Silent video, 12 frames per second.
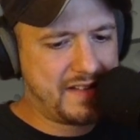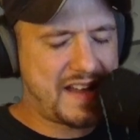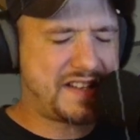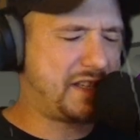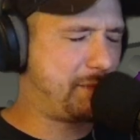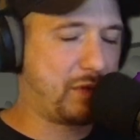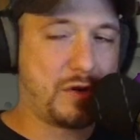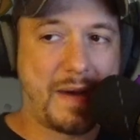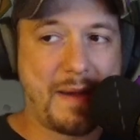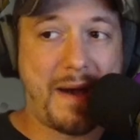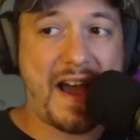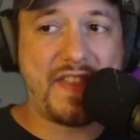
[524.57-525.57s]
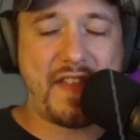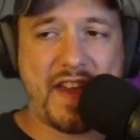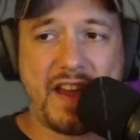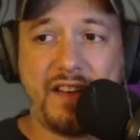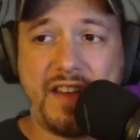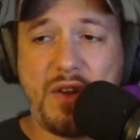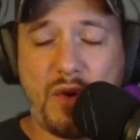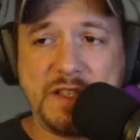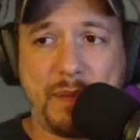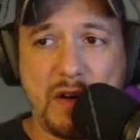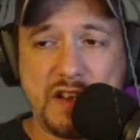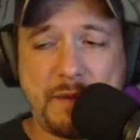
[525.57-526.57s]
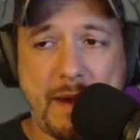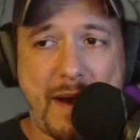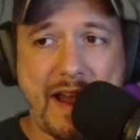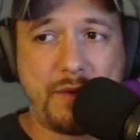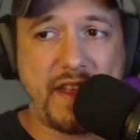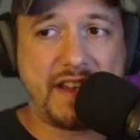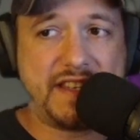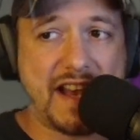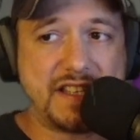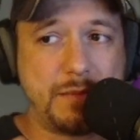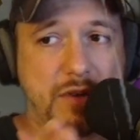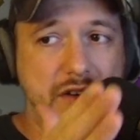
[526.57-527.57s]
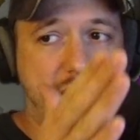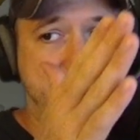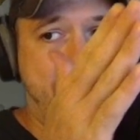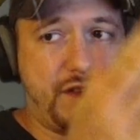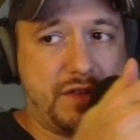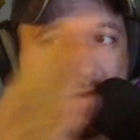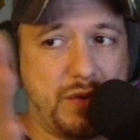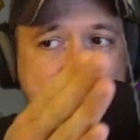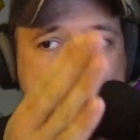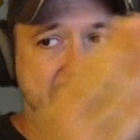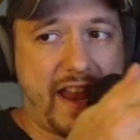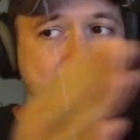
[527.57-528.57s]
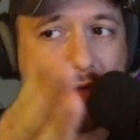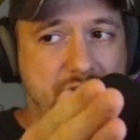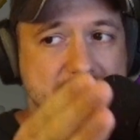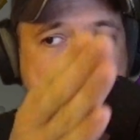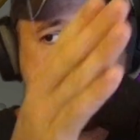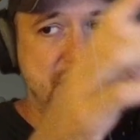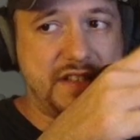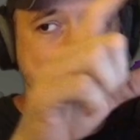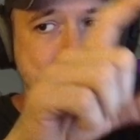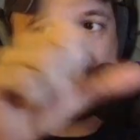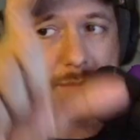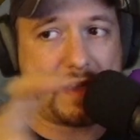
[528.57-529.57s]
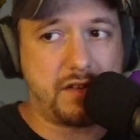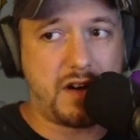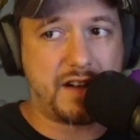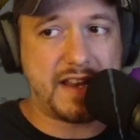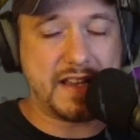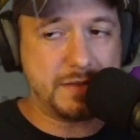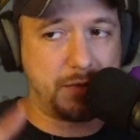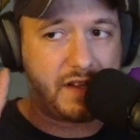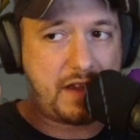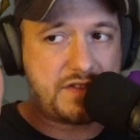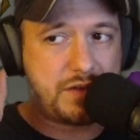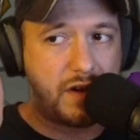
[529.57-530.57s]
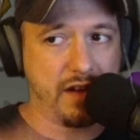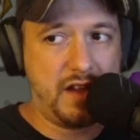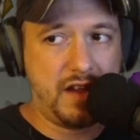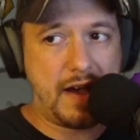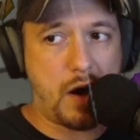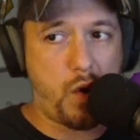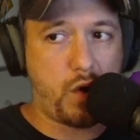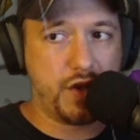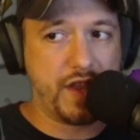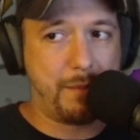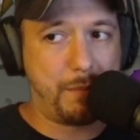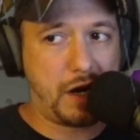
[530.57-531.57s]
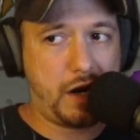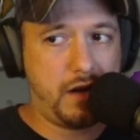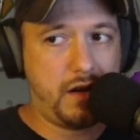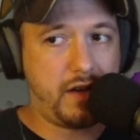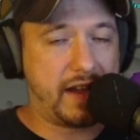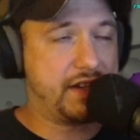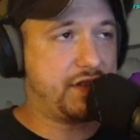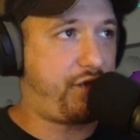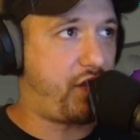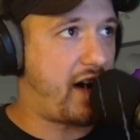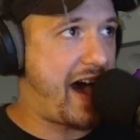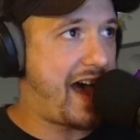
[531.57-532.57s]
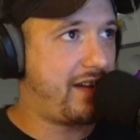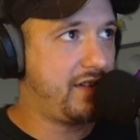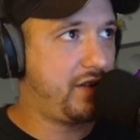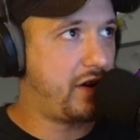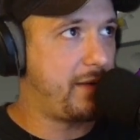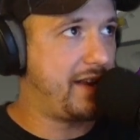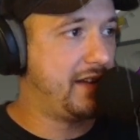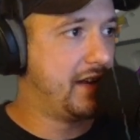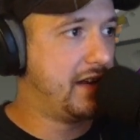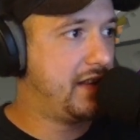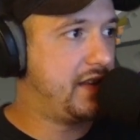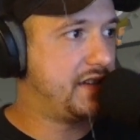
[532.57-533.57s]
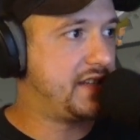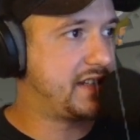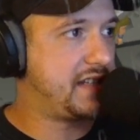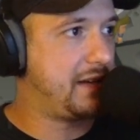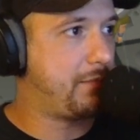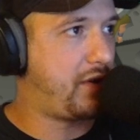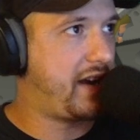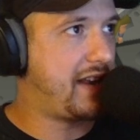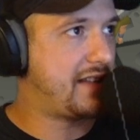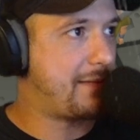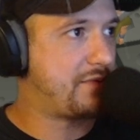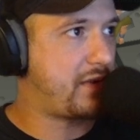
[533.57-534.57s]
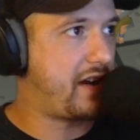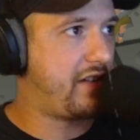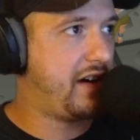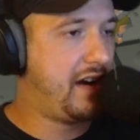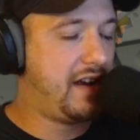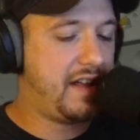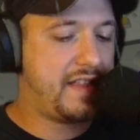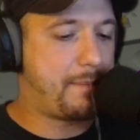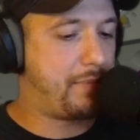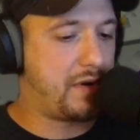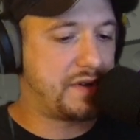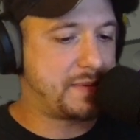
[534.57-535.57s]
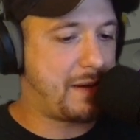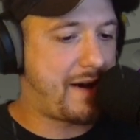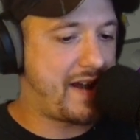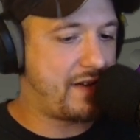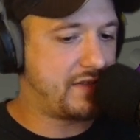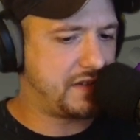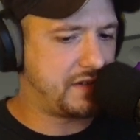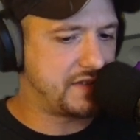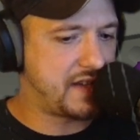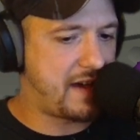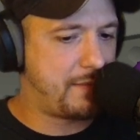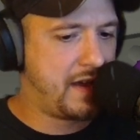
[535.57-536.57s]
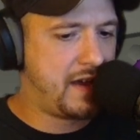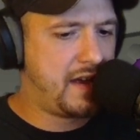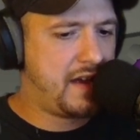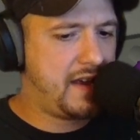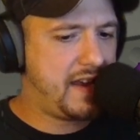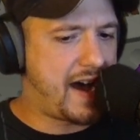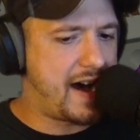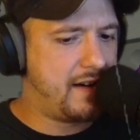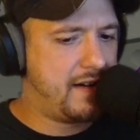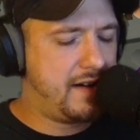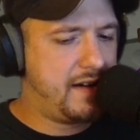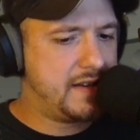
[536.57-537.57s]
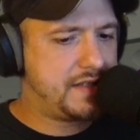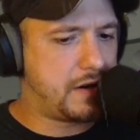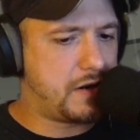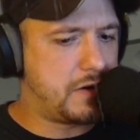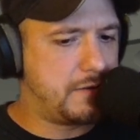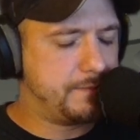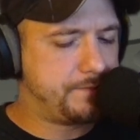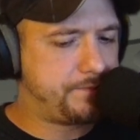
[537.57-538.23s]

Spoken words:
That just blew my mind. That it always blows my mind when that decimal, if you do an 84,000 times a big long decimal, it gives you a whole number, flat. You know what I mean? The 16.8 times whatever. That blows my mind every single time. Yeah. So,